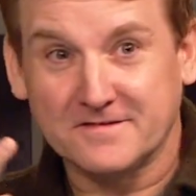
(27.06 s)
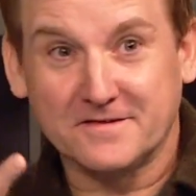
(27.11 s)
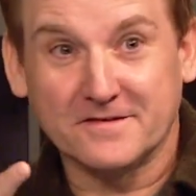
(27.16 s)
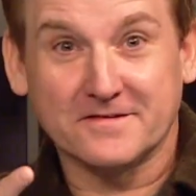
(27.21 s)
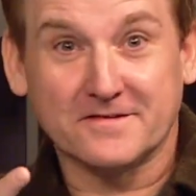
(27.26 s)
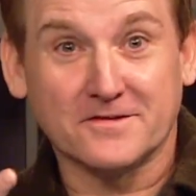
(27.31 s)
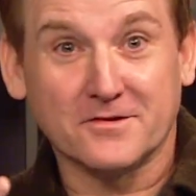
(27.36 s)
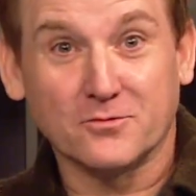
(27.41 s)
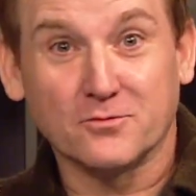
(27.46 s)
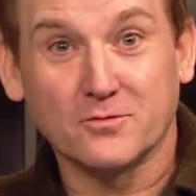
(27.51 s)

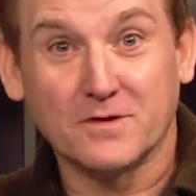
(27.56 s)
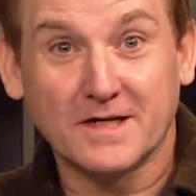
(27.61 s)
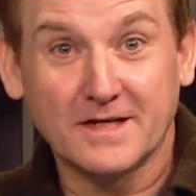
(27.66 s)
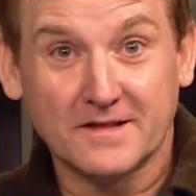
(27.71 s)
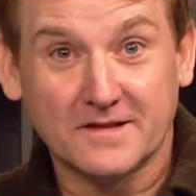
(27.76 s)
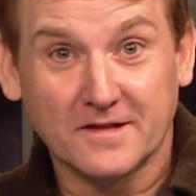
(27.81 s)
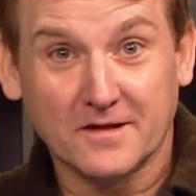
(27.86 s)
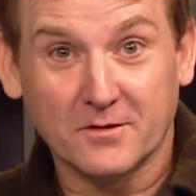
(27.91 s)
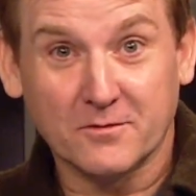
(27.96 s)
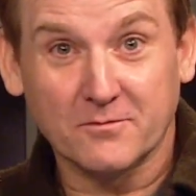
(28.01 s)
just to
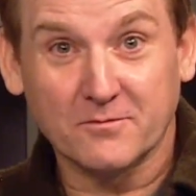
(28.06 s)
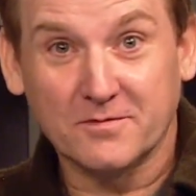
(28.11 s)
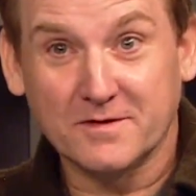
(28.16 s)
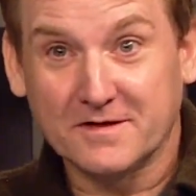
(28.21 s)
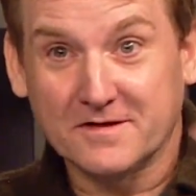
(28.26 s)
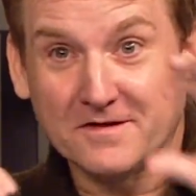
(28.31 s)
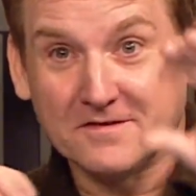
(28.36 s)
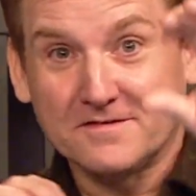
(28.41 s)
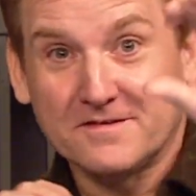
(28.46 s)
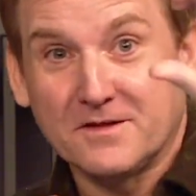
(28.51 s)
read them because
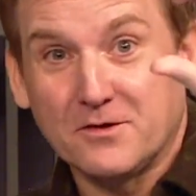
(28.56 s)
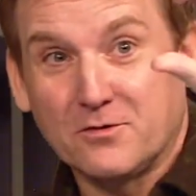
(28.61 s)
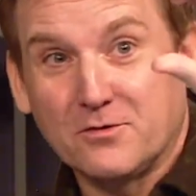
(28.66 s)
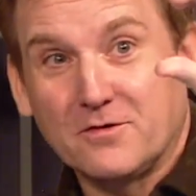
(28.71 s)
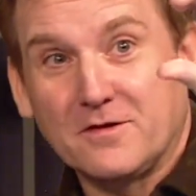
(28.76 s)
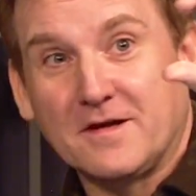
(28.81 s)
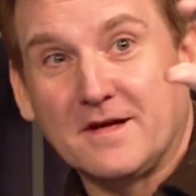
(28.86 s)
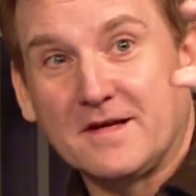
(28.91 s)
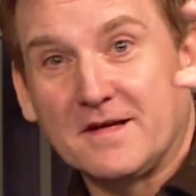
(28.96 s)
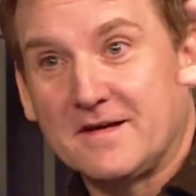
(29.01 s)
really? they were
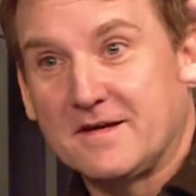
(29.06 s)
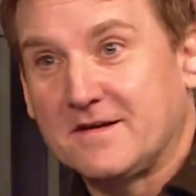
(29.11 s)
like